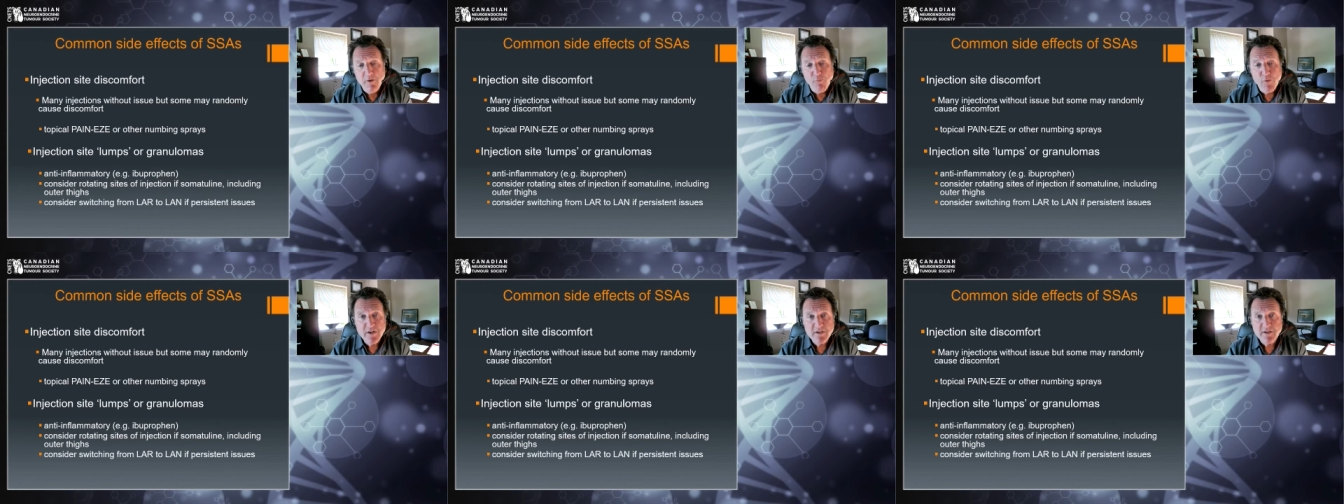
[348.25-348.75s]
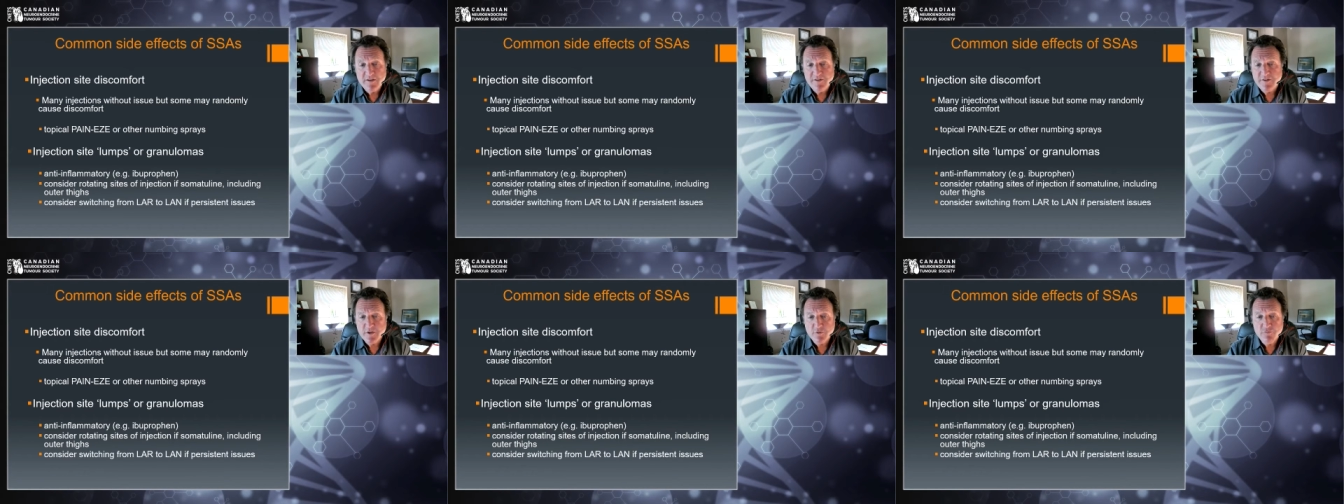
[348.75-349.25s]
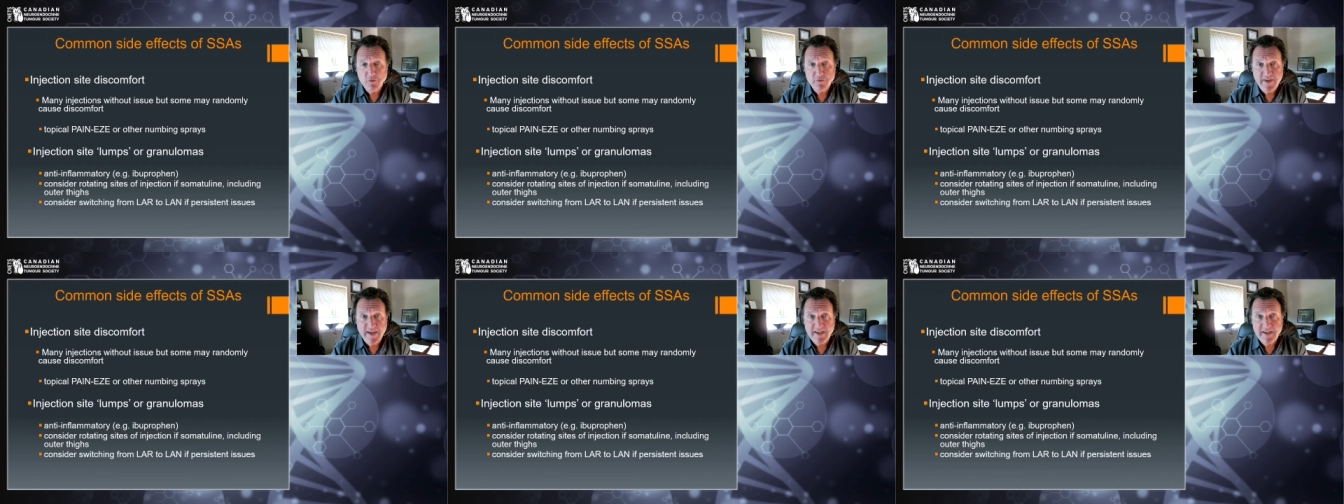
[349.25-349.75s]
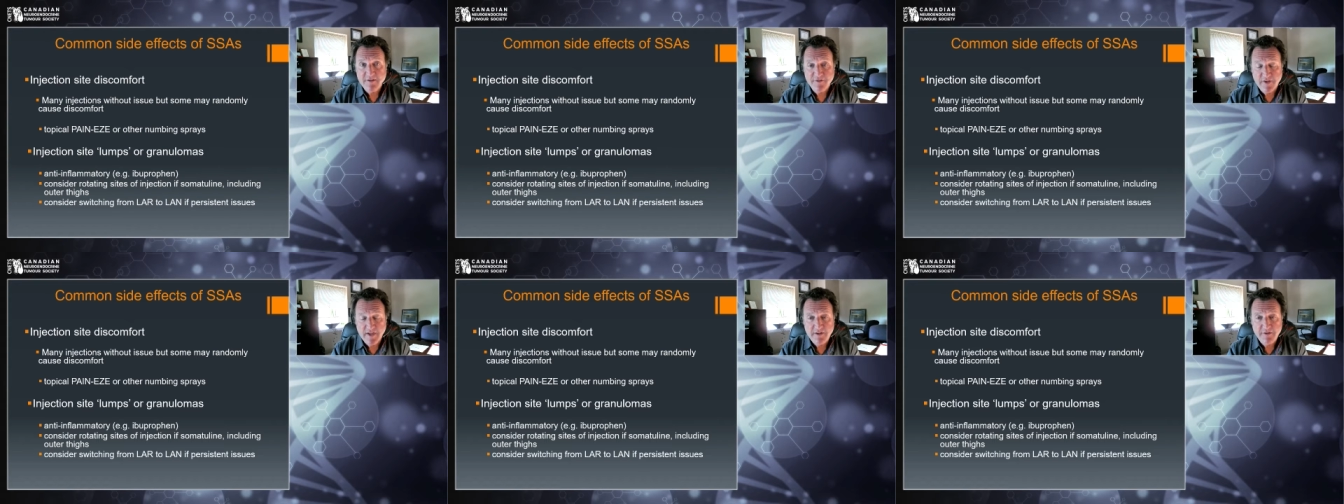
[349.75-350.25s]
One can consider rotating
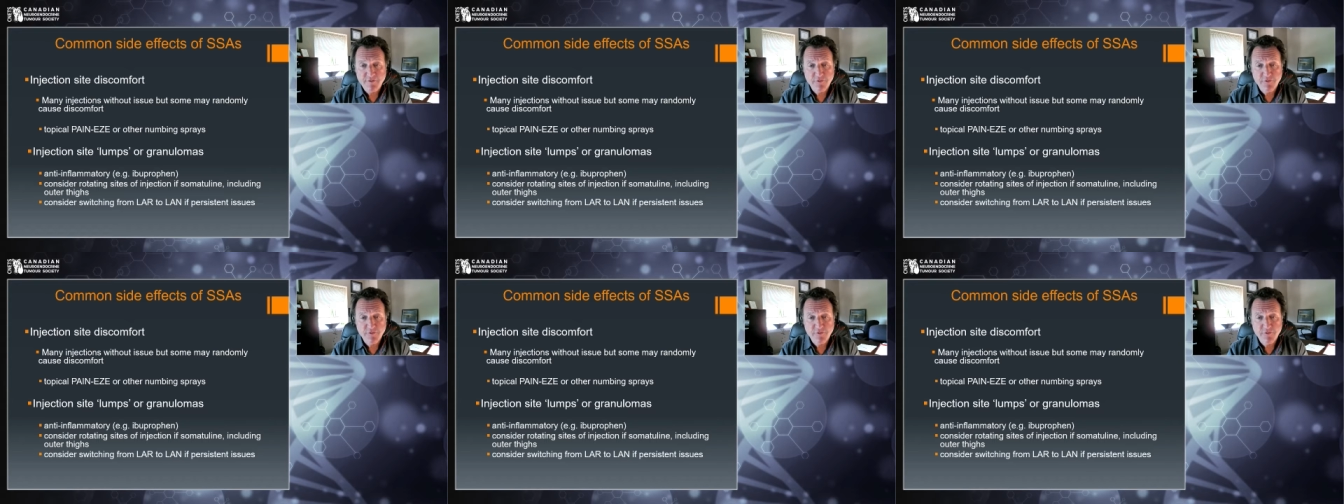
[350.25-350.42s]
sites.